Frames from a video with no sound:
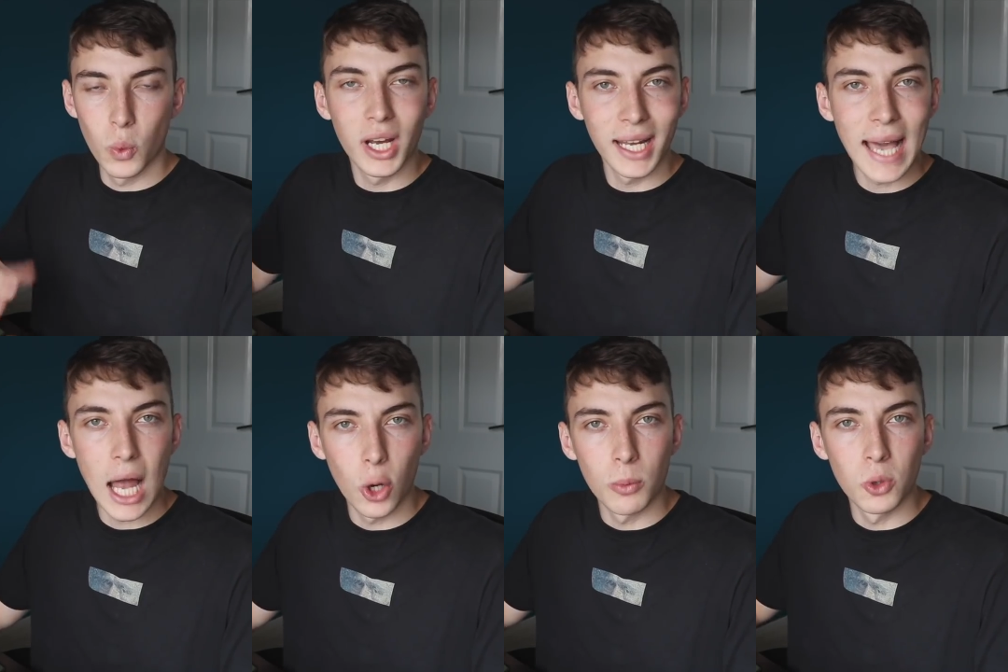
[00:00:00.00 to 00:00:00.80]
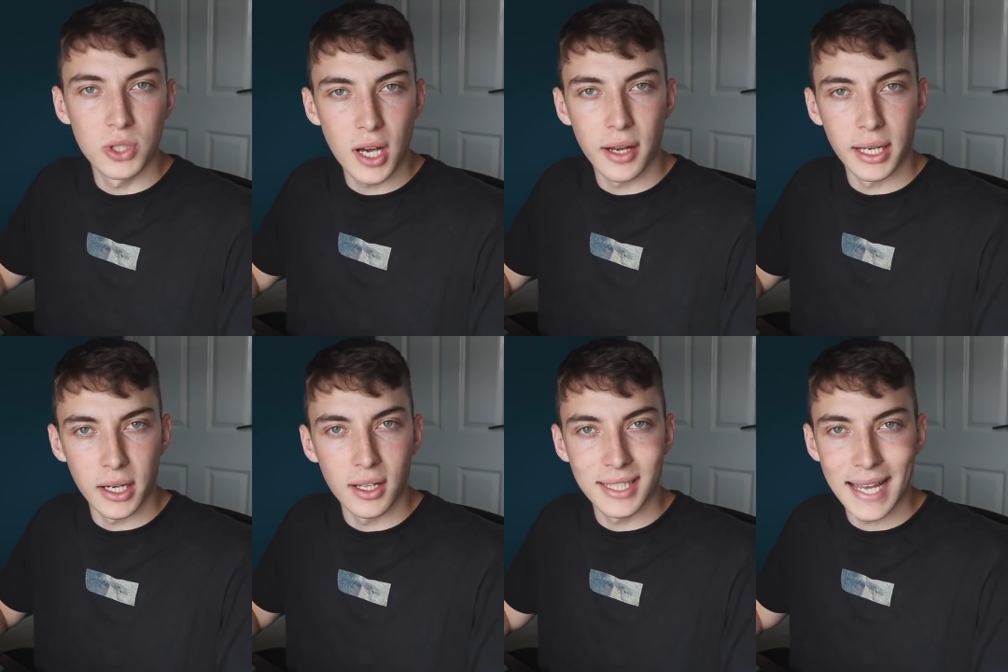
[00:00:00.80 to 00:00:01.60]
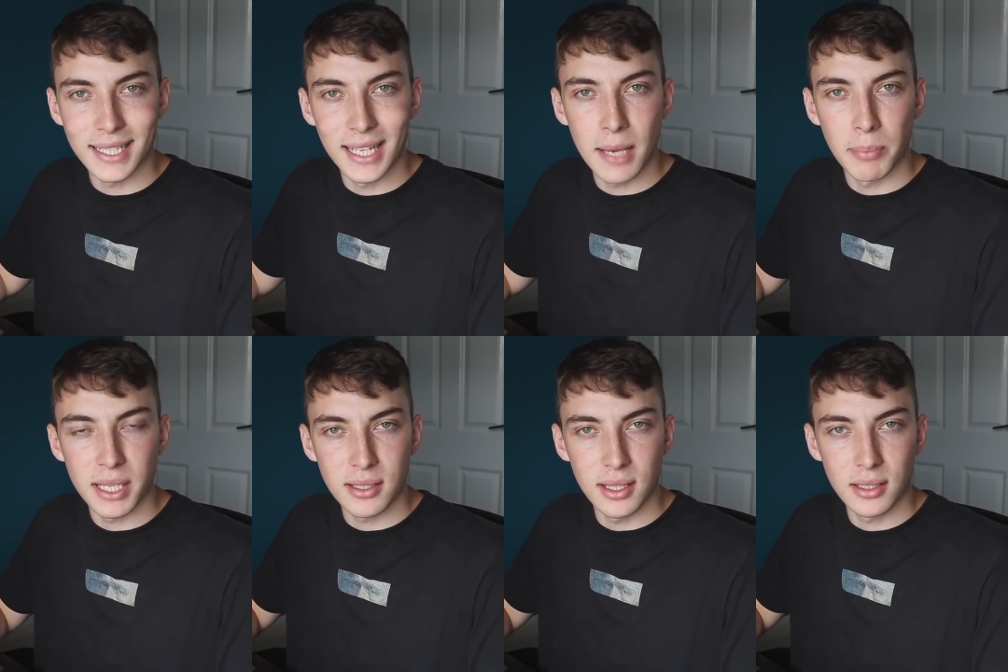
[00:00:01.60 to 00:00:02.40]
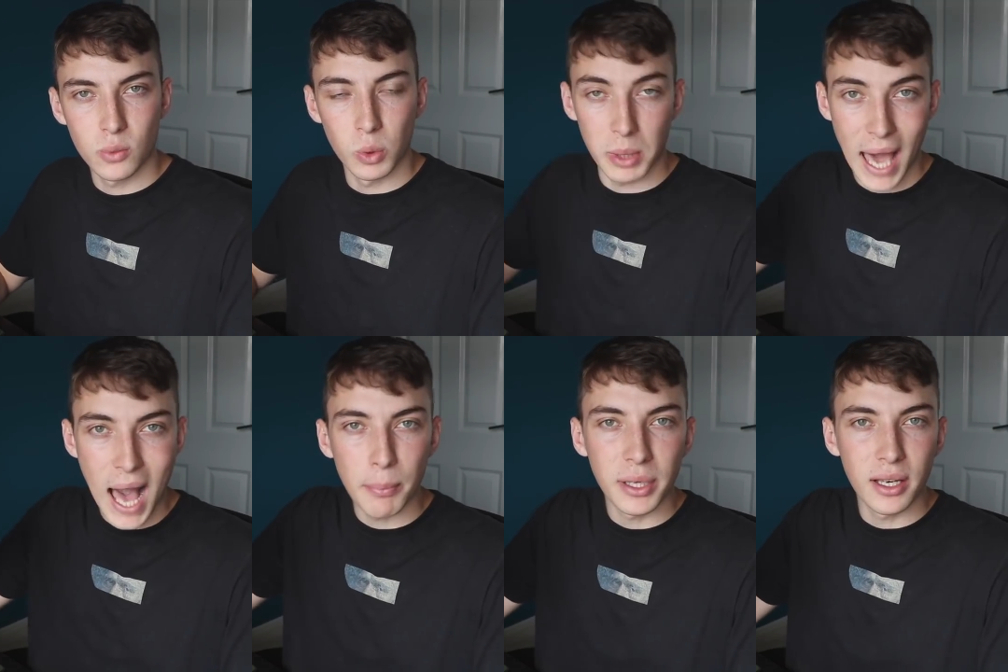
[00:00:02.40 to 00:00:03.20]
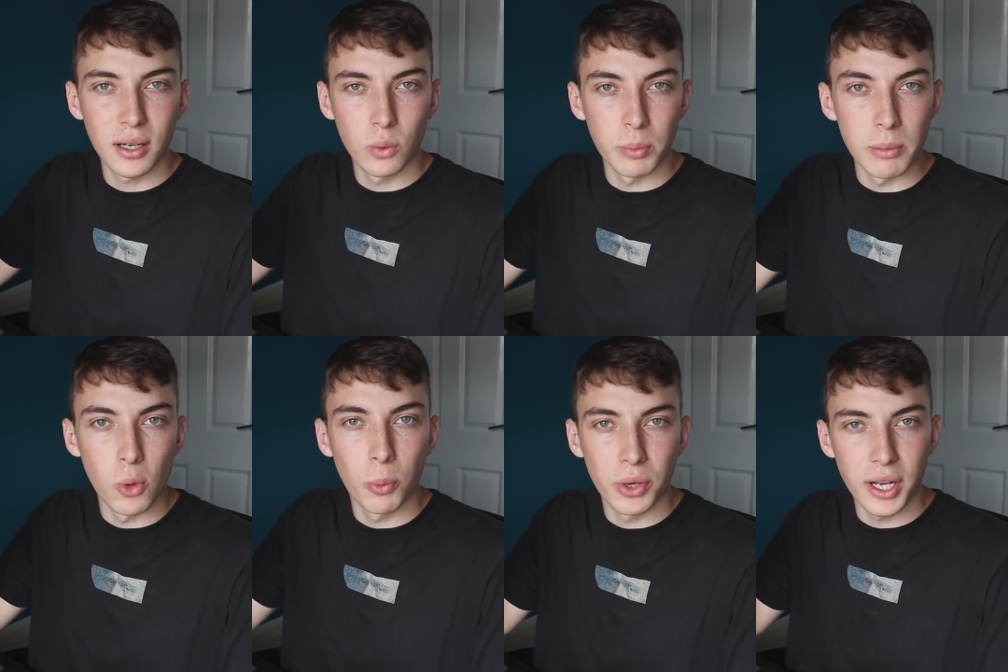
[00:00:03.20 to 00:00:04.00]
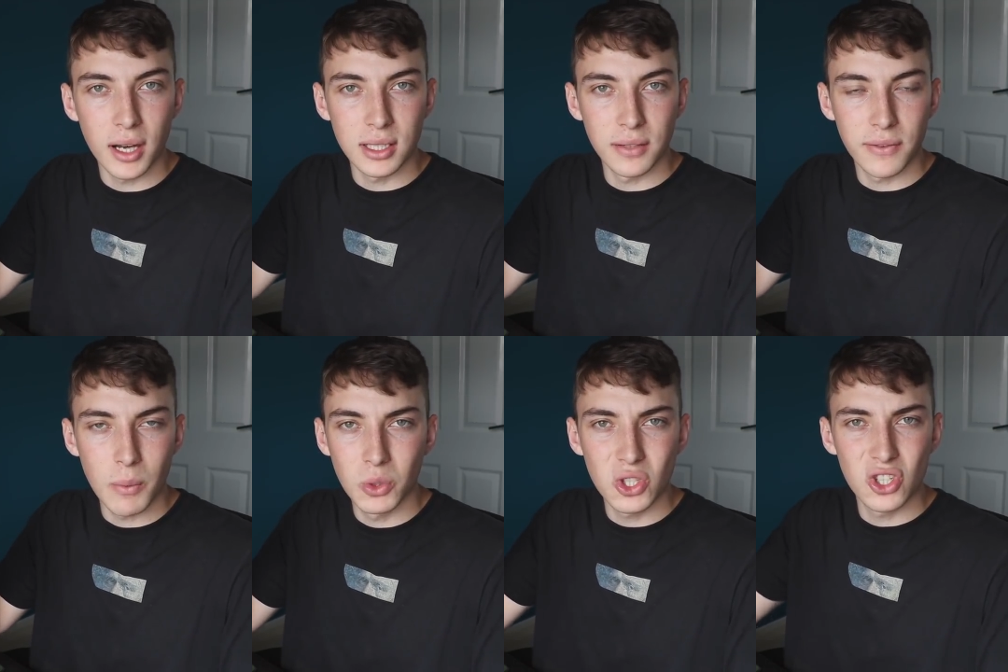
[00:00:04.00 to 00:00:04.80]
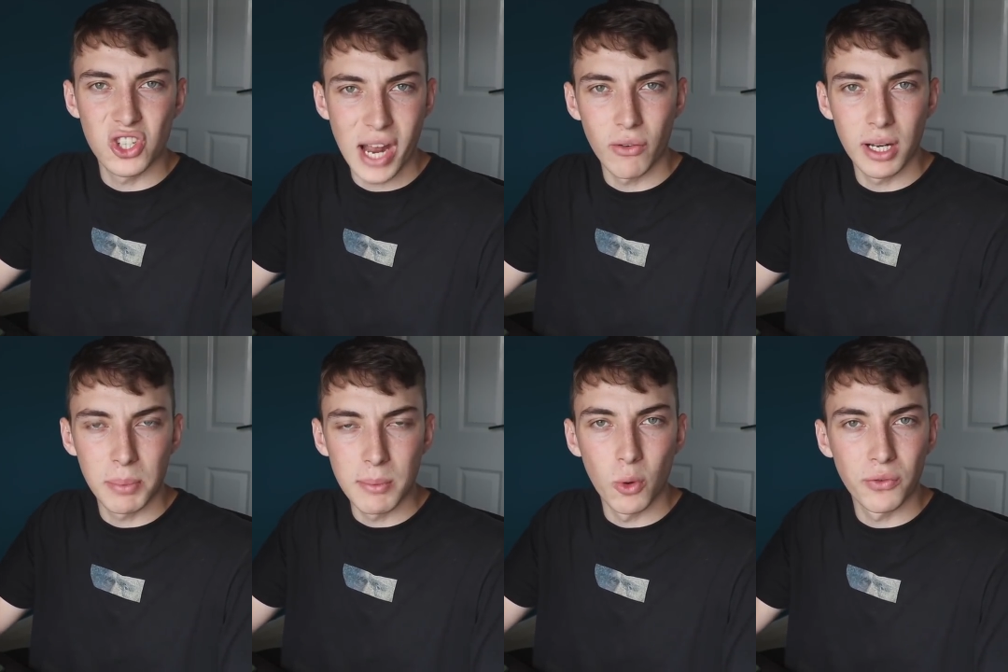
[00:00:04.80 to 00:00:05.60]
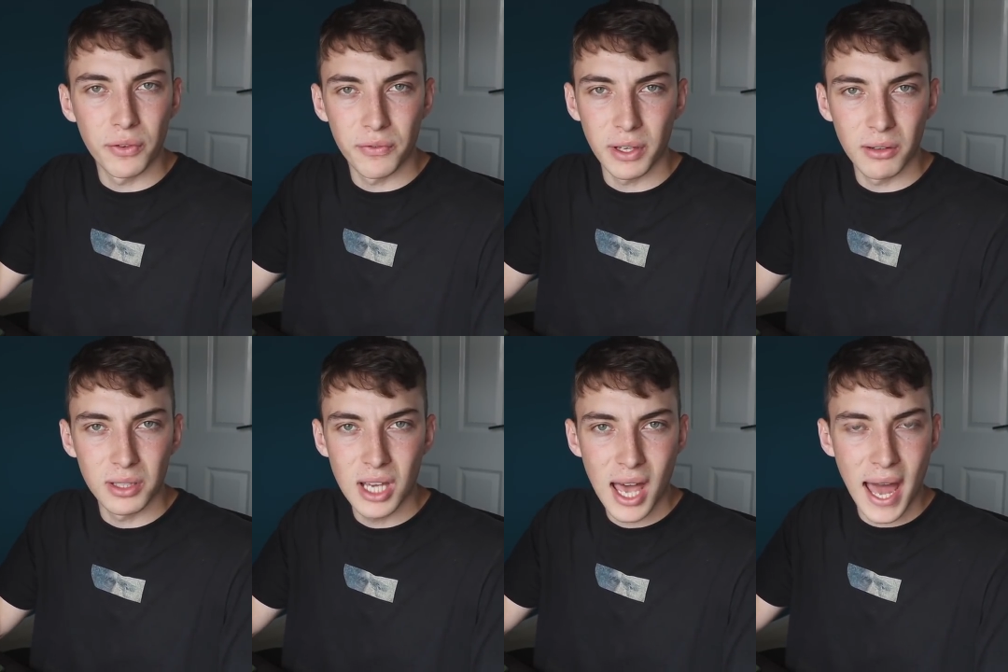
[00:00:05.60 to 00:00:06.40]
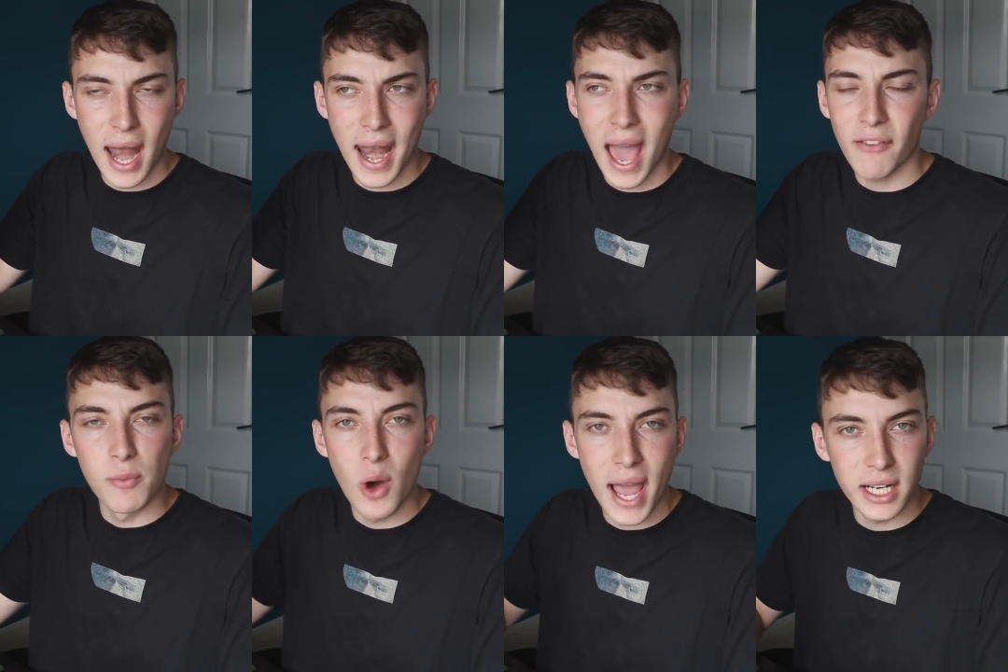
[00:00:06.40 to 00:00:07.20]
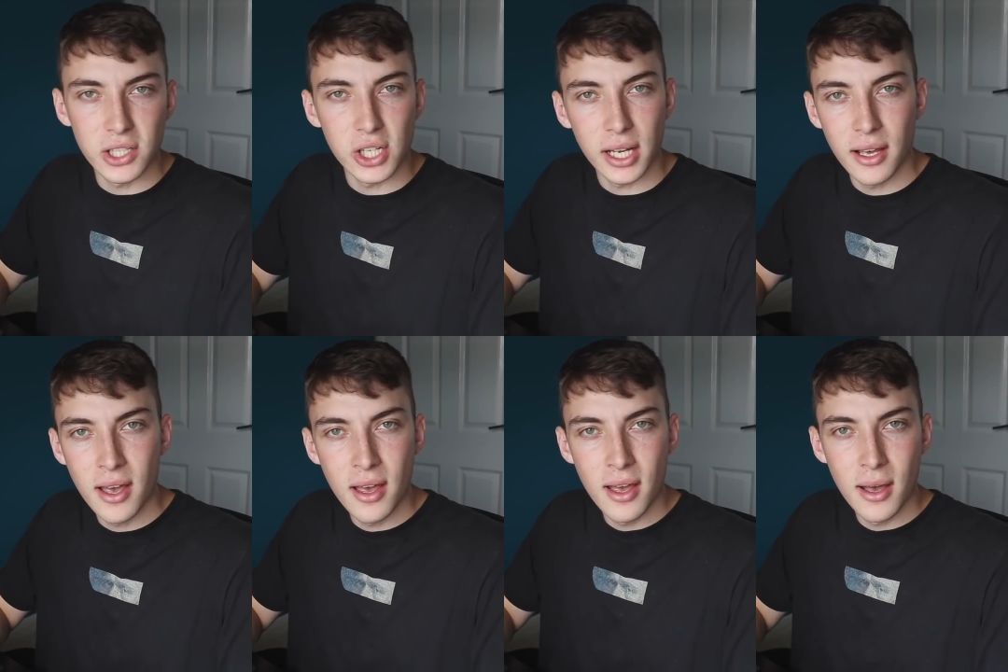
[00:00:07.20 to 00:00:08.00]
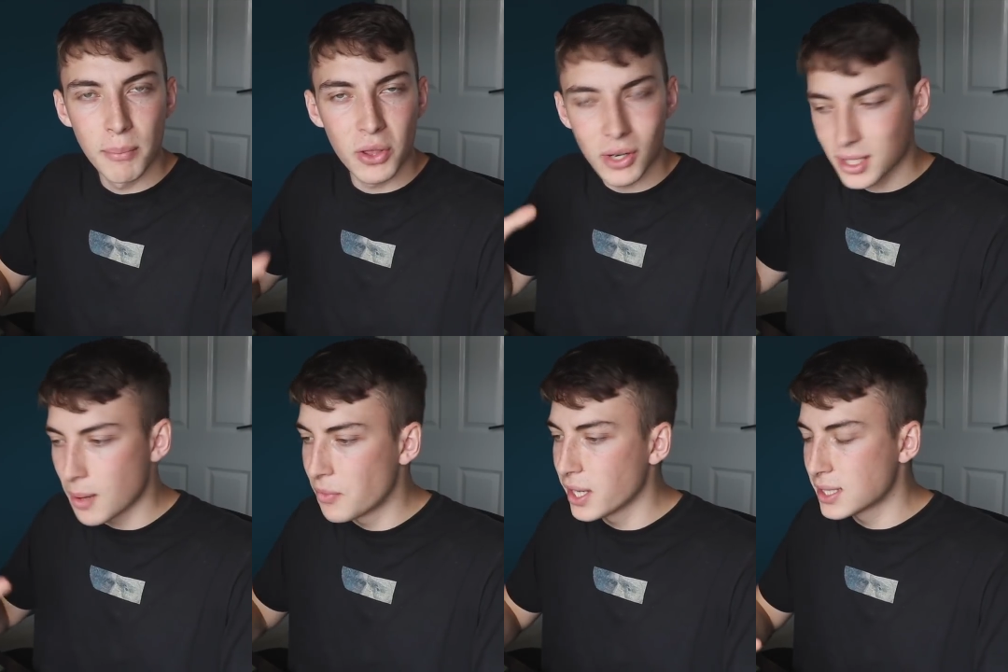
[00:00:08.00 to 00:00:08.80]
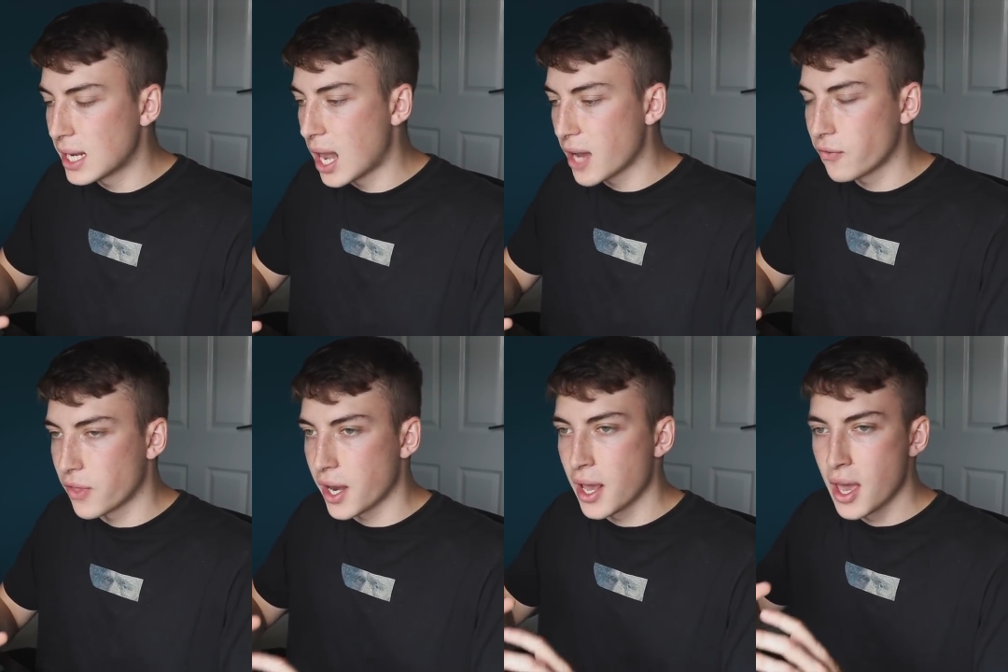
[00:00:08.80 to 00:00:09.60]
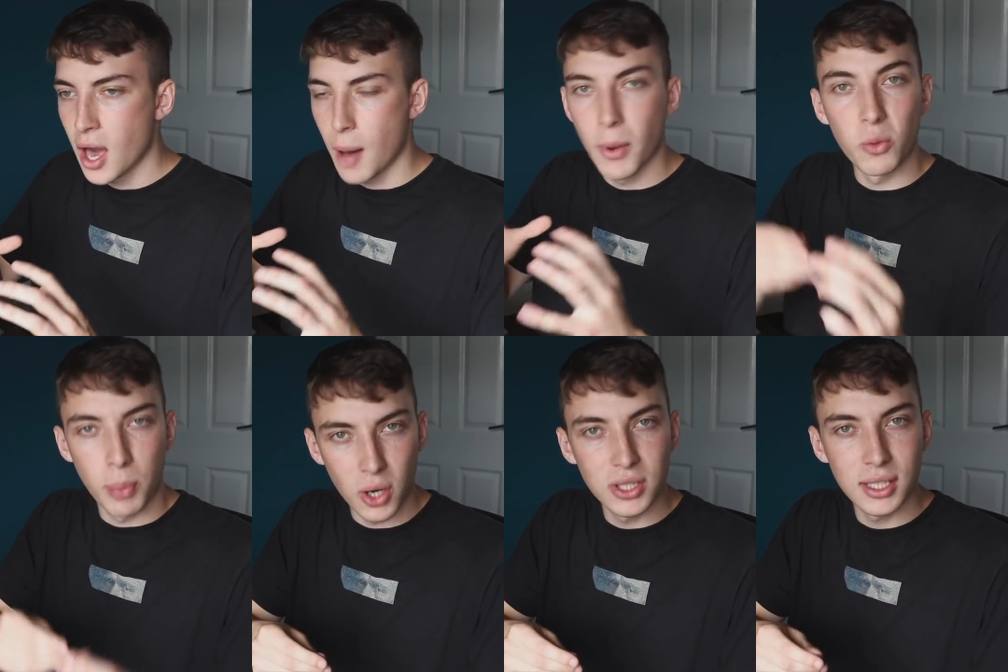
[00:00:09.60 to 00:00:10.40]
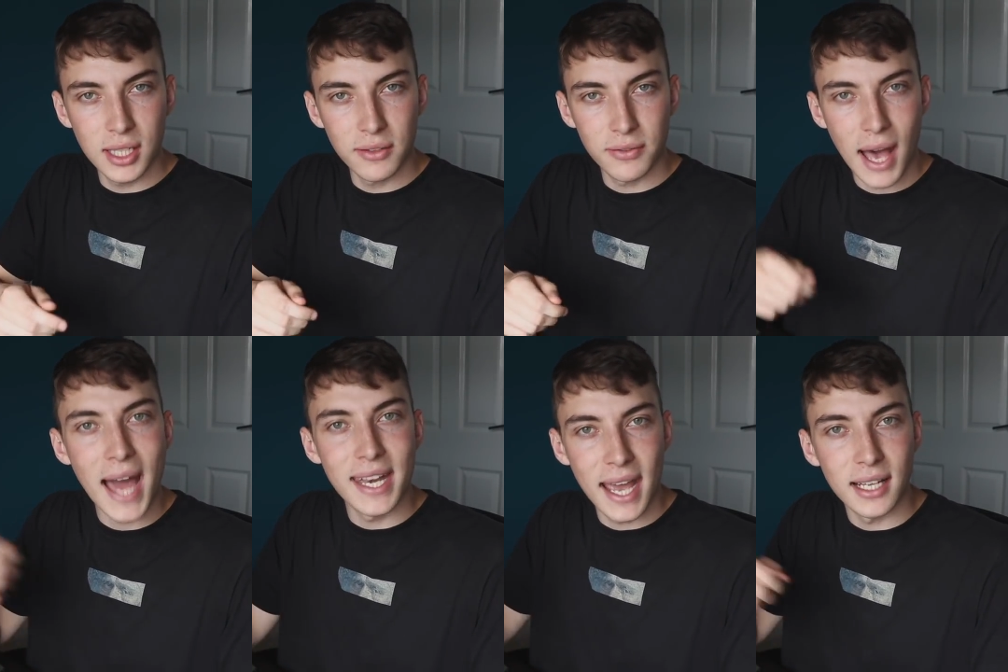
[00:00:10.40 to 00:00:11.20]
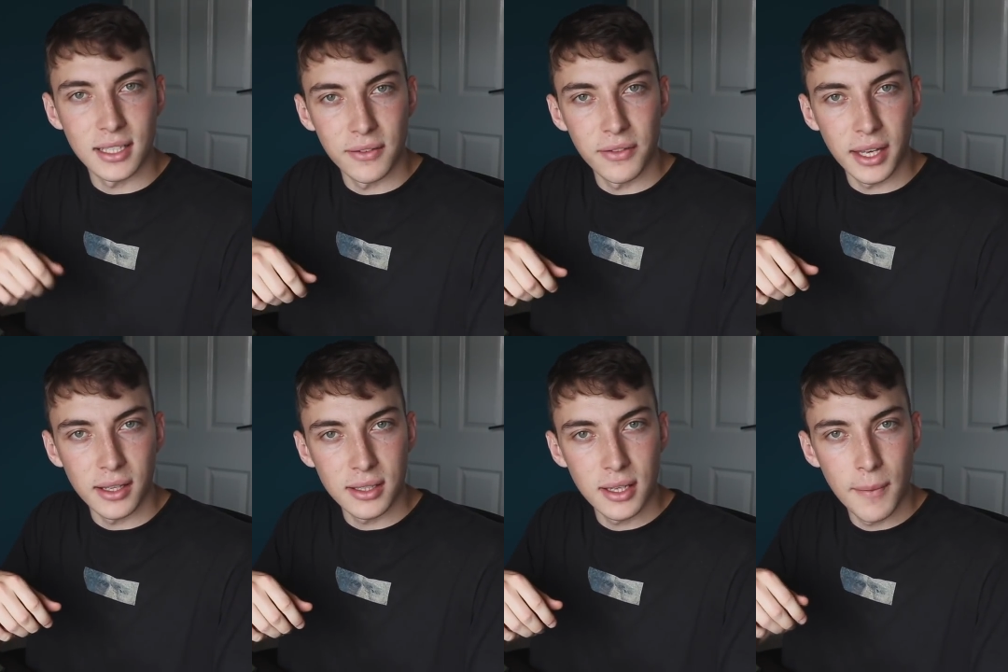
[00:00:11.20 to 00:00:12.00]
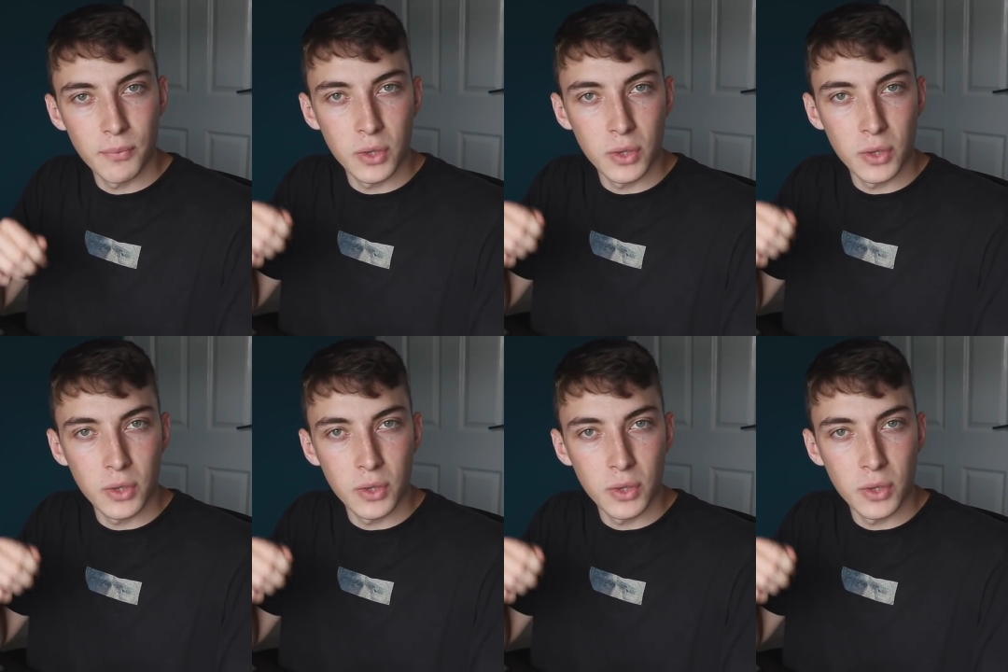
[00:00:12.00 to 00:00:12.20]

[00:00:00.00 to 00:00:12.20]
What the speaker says: we're going to get a lot more done in our day-to-day business. We'll be happier, we'll be more productive, and we'll just generally be more fulfilled and have more energy. But there are some things in life that are both positive and negative things.